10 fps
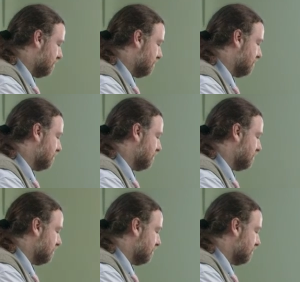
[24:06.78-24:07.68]

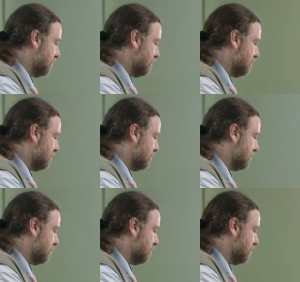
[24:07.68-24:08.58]

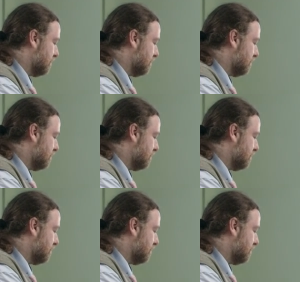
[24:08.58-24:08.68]
(silence)